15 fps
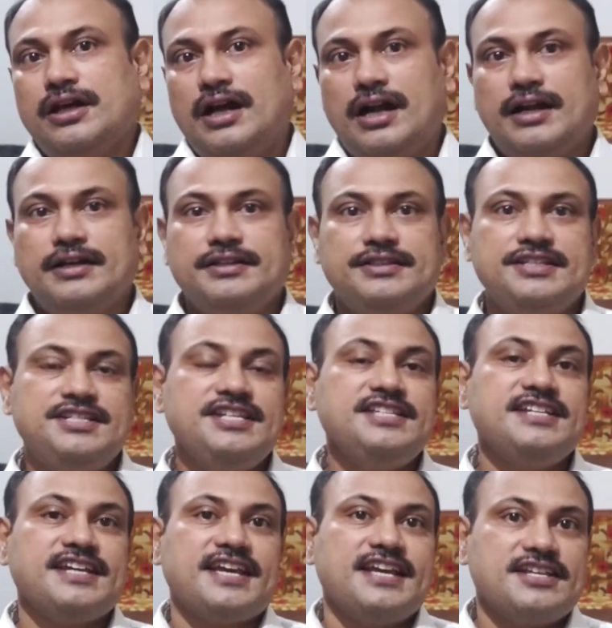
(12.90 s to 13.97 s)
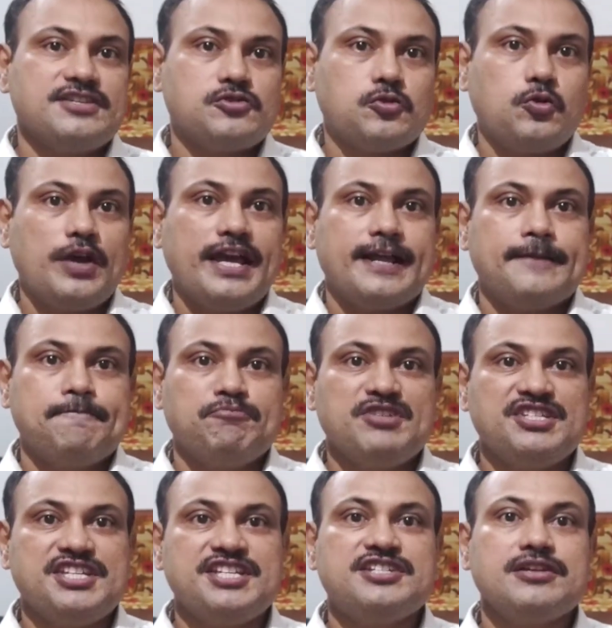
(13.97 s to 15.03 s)
and this is a case where the
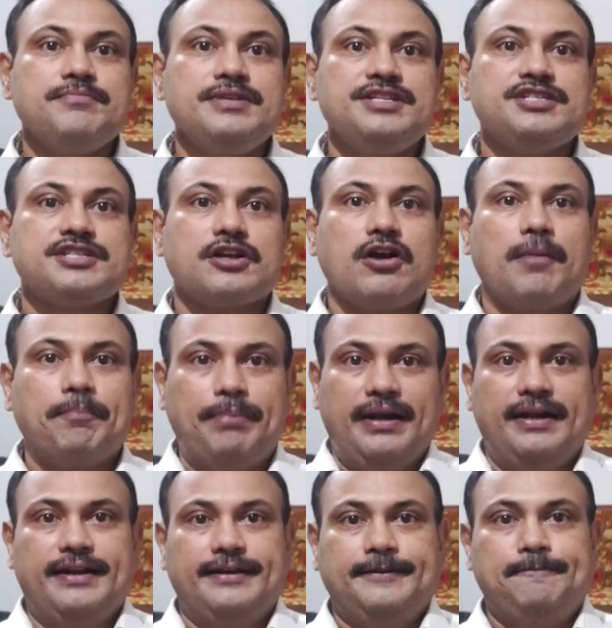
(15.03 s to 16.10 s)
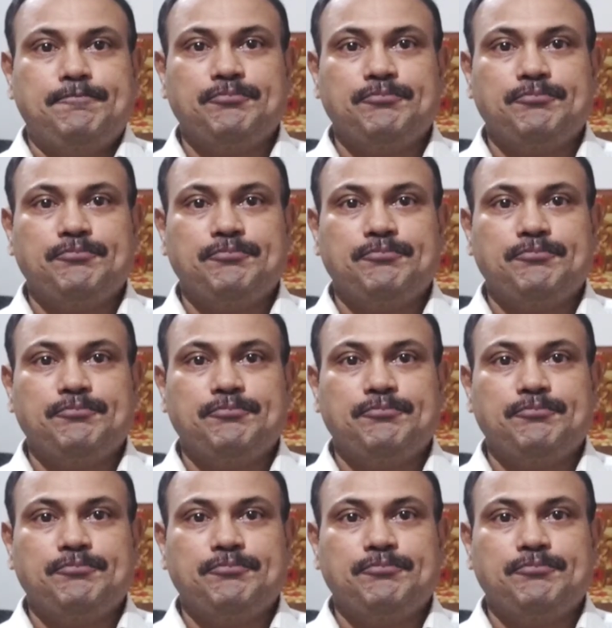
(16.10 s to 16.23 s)
system is coupled,